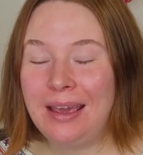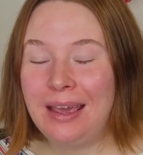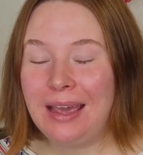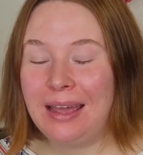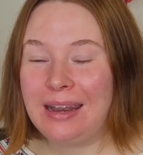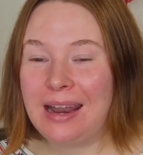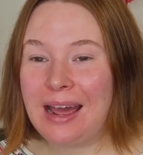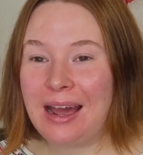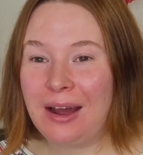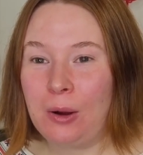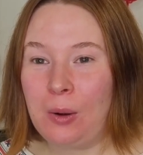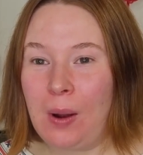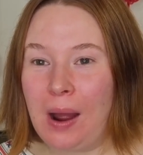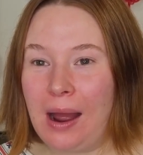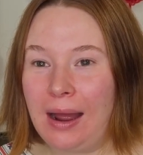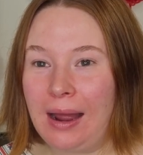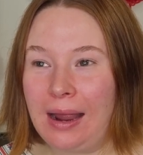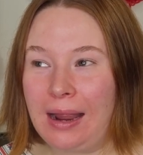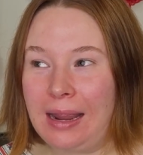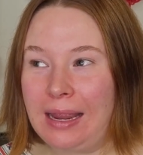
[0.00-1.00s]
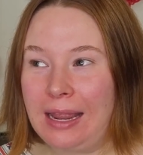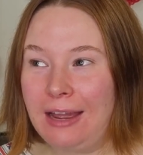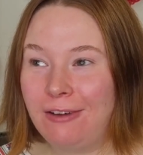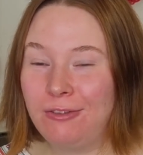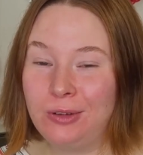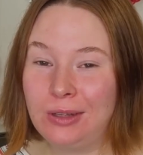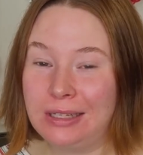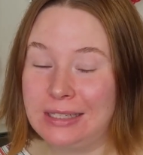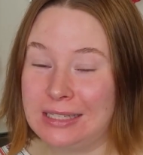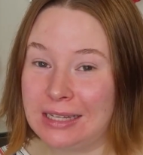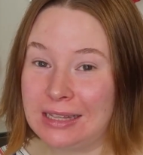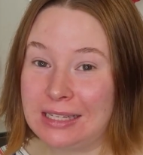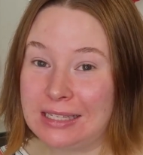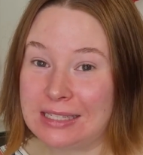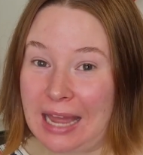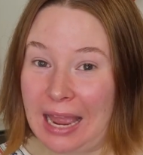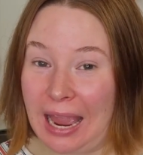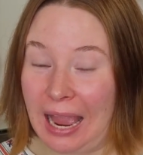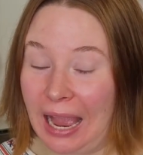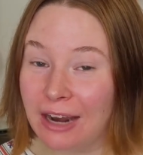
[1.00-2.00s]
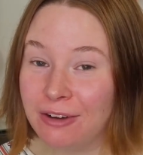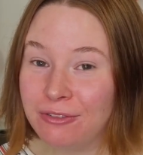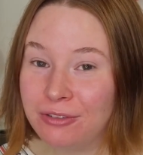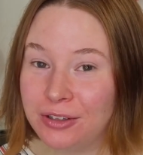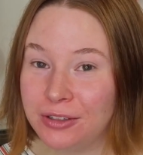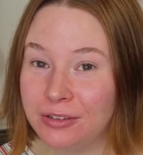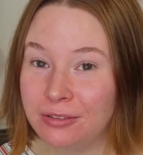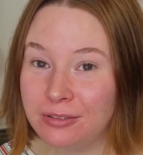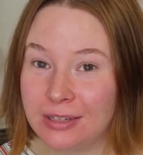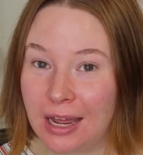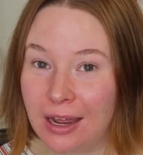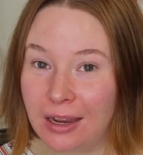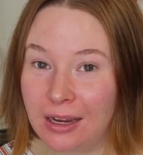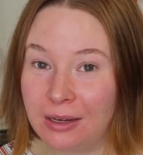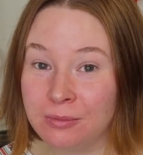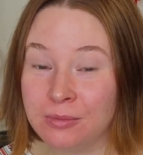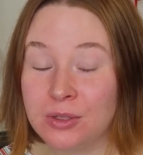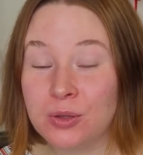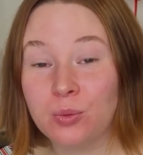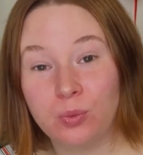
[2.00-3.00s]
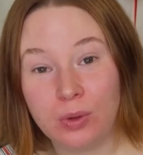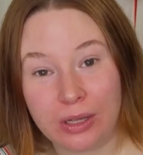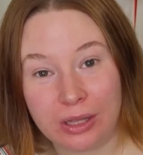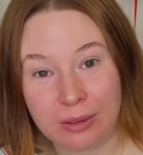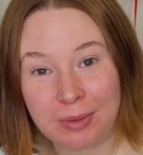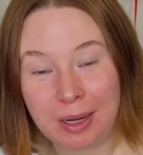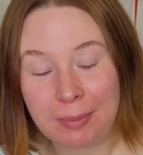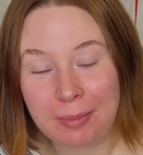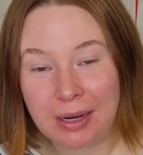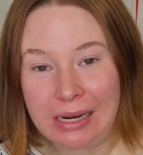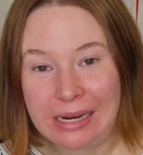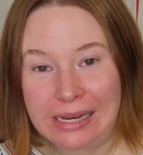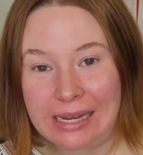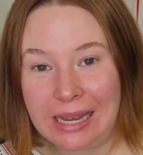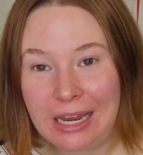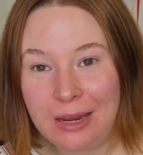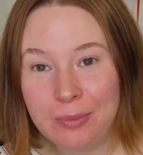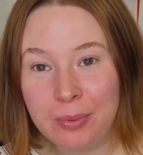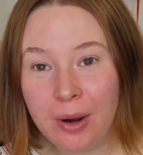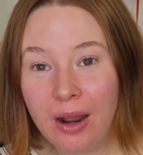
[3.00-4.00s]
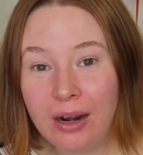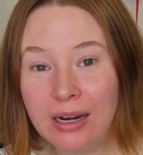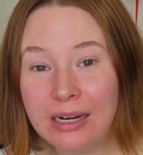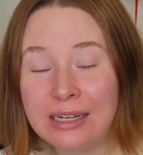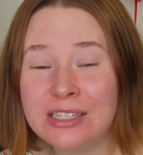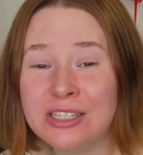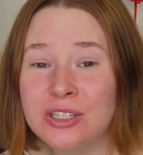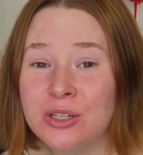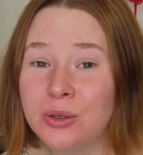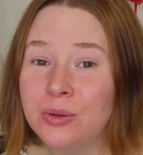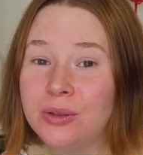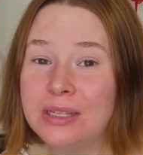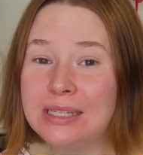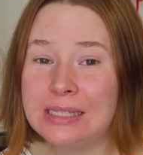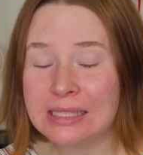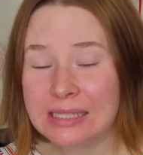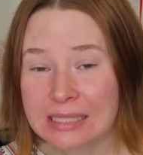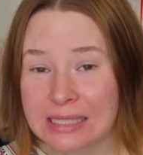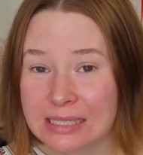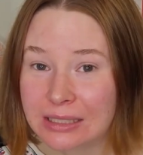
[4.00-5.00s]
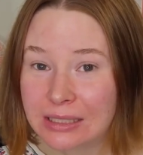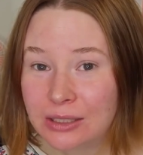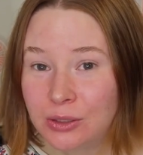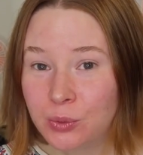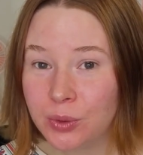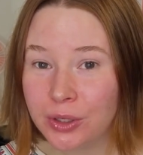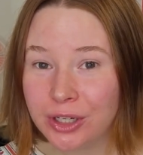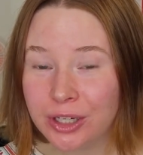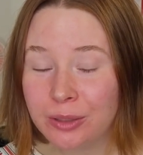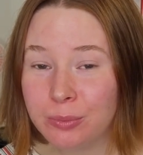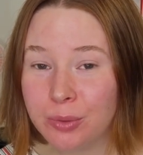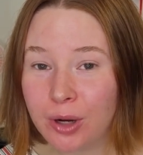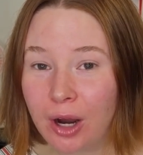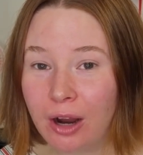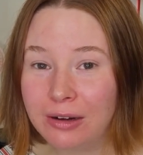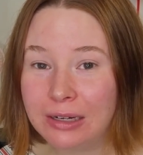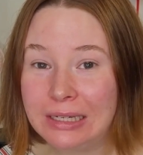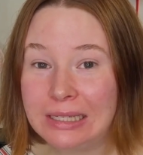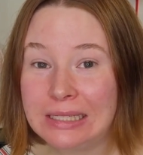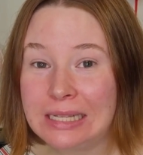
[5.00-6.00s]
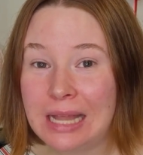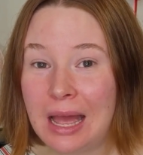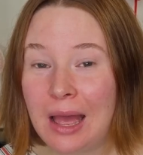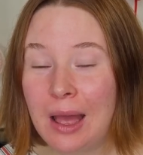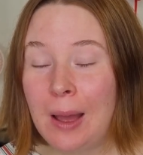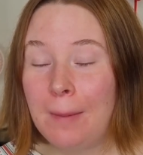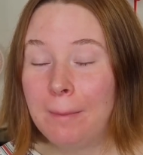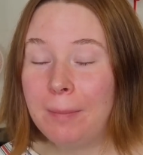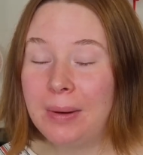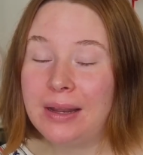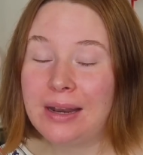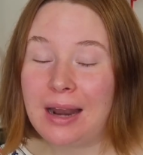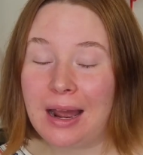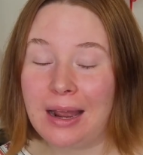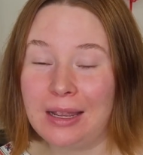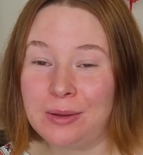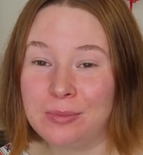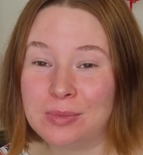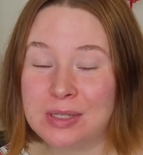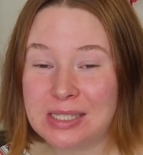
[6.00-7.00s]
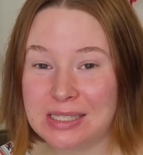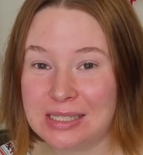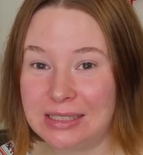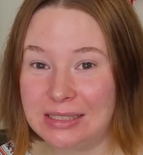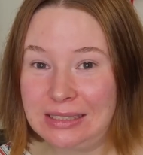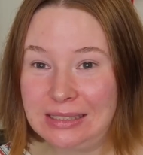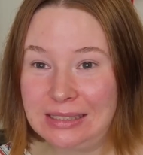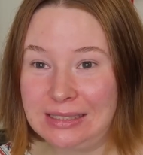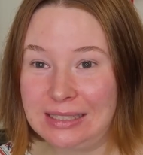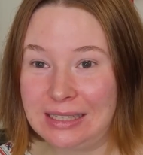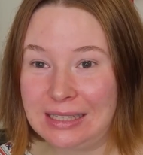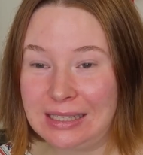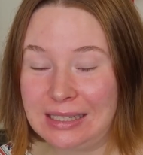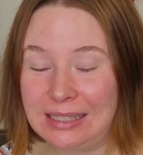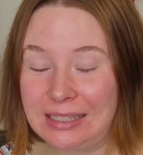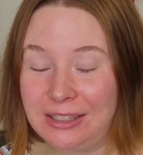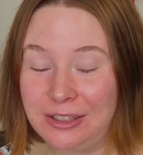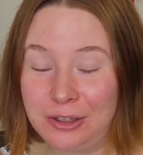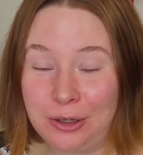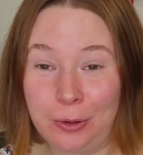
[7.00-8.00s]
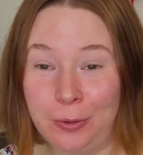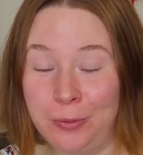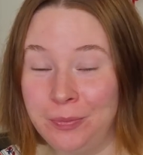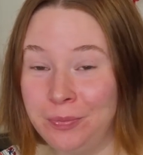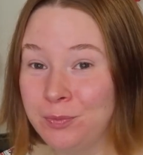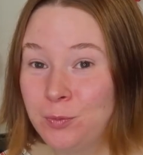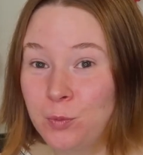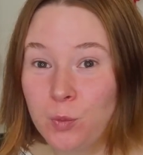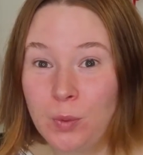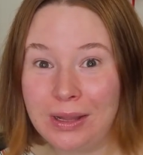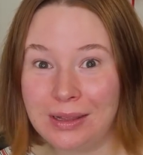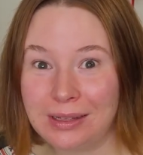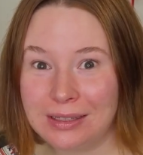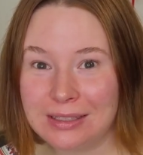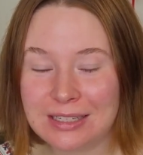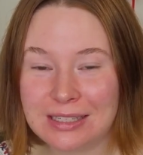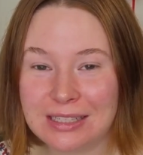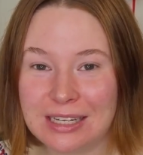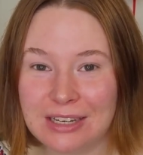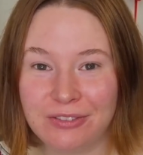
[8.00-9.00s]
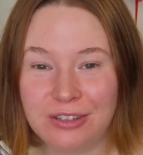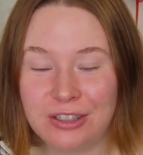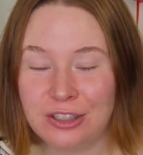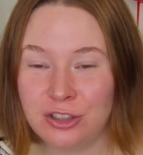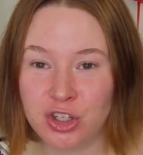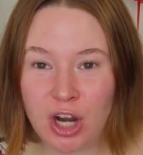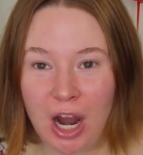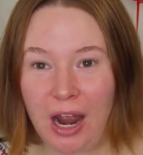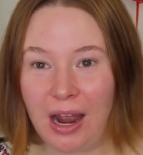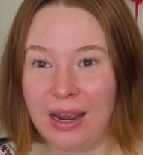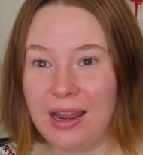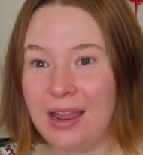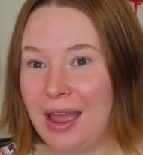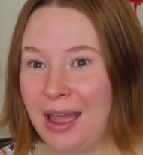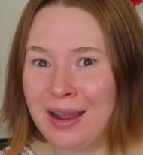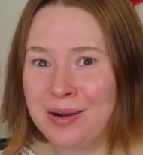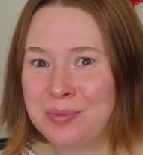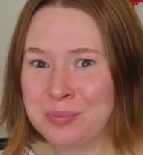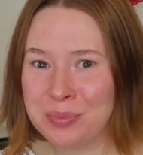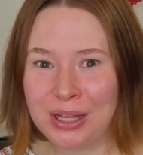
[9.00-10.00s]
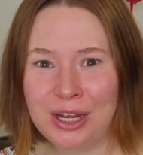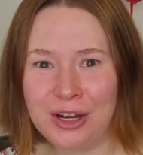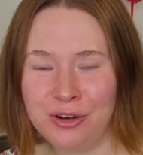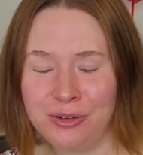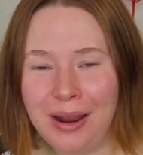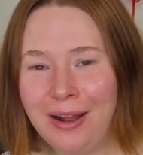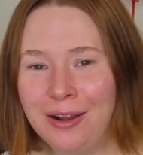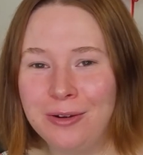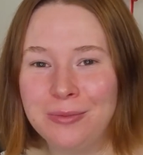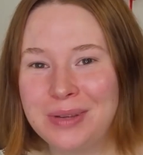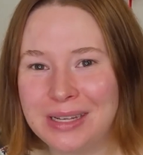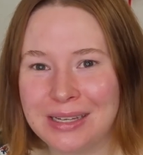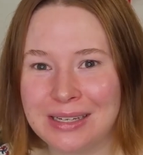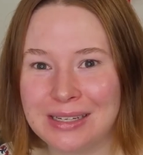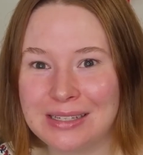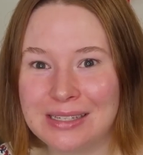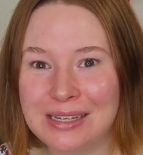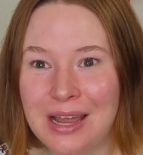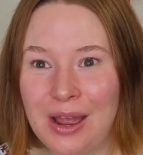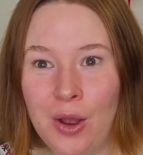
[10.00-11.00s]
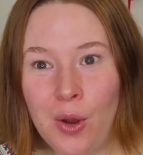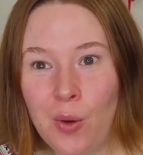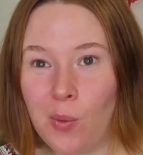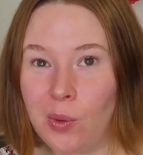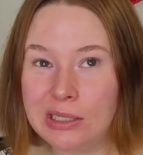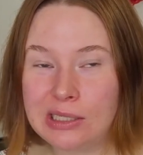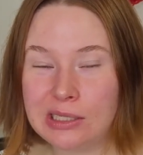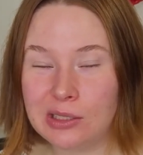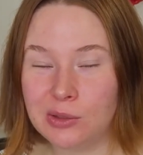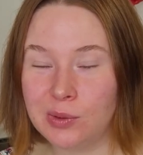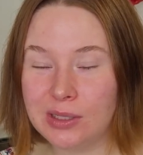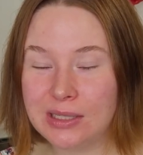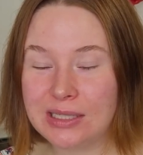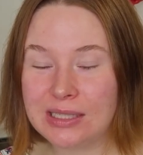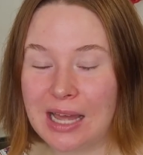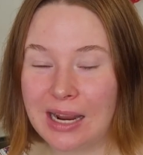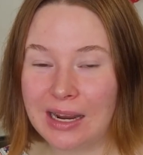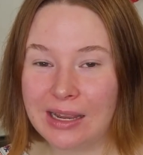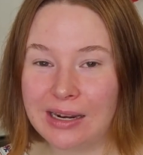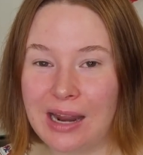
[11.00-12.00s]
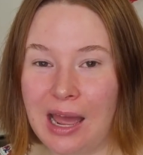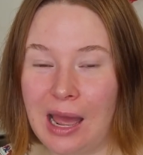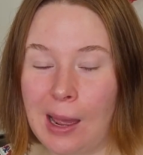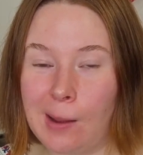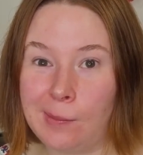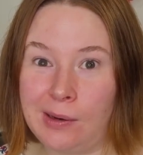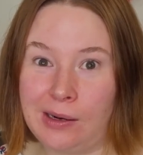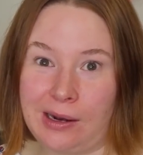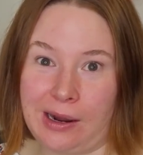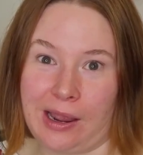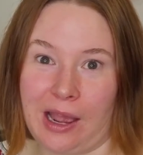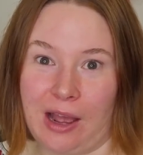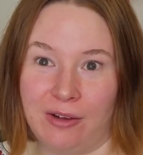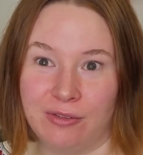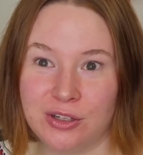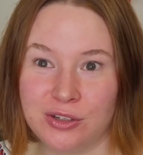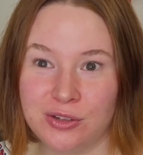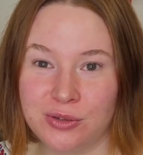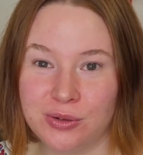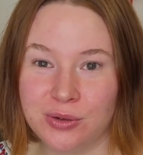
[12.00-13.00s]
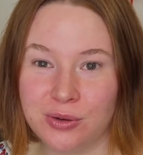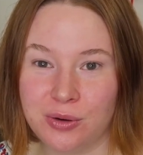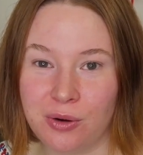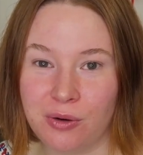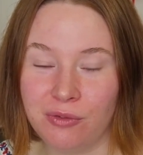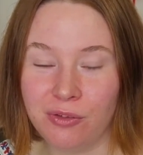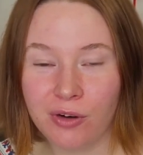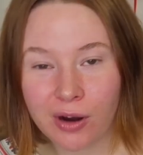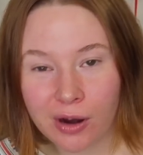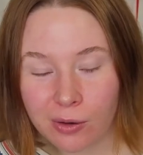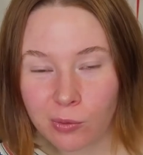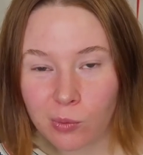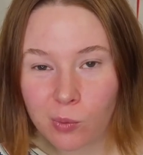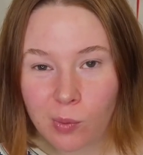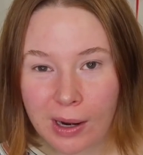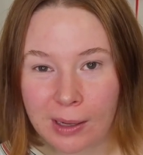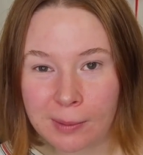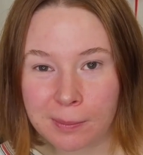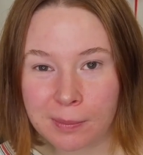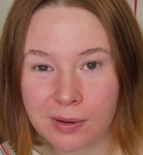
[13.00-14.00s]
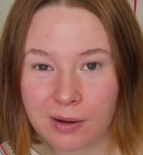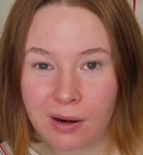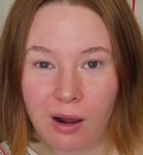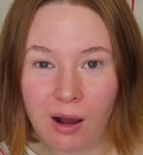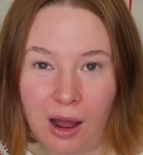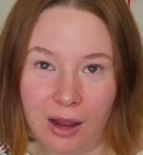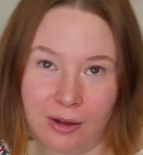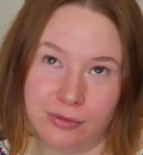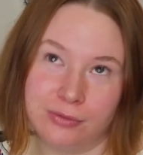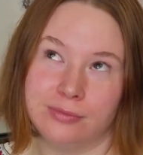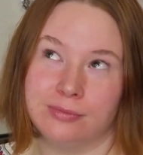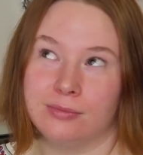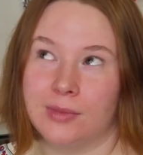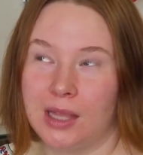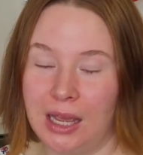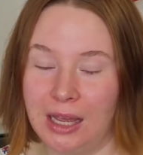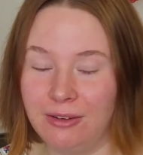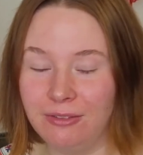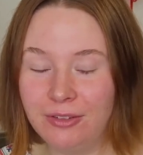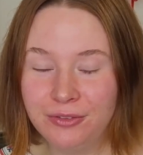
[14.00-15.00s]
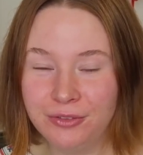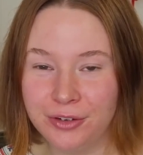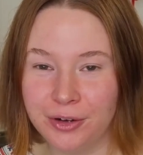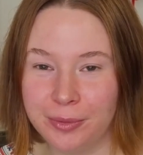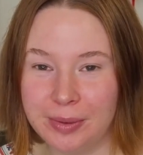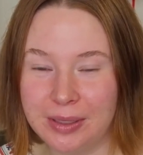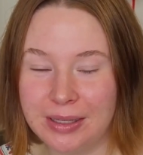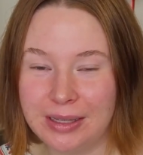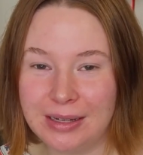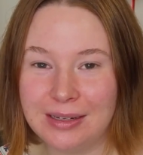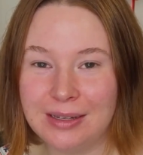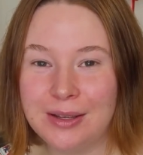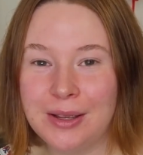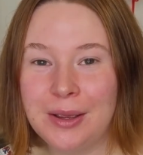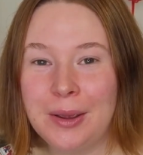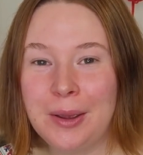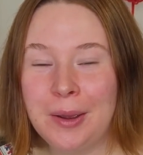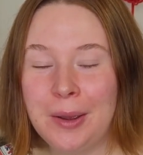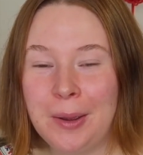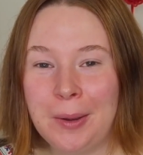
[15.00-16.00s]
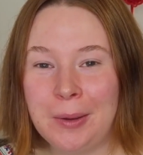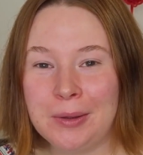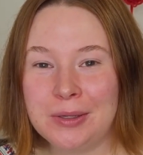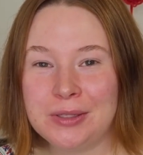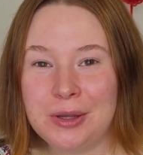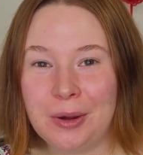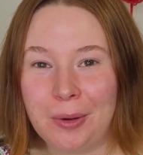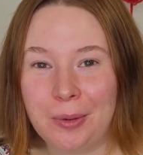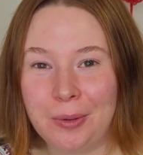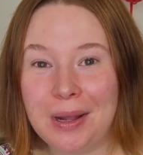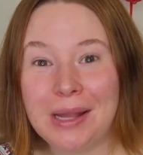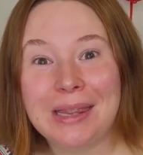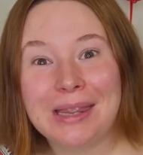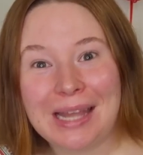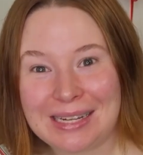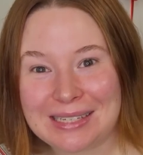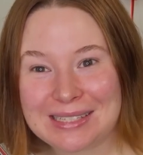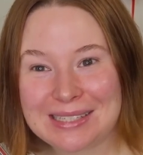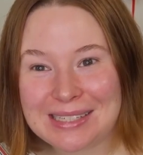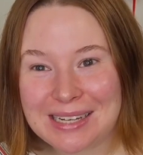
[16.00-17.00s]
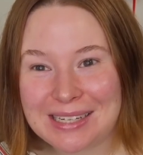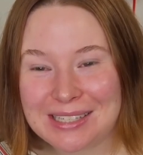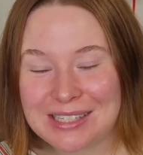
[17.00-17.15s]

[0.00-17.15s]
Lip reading: Now, I have only done this a handful of times with my Mary Kay products, so this is still a work in progress, but I am still, willing to give it a try and play around because what's the worst that can happen? I have to do it over and wipe it off, heaven forbid. So let's get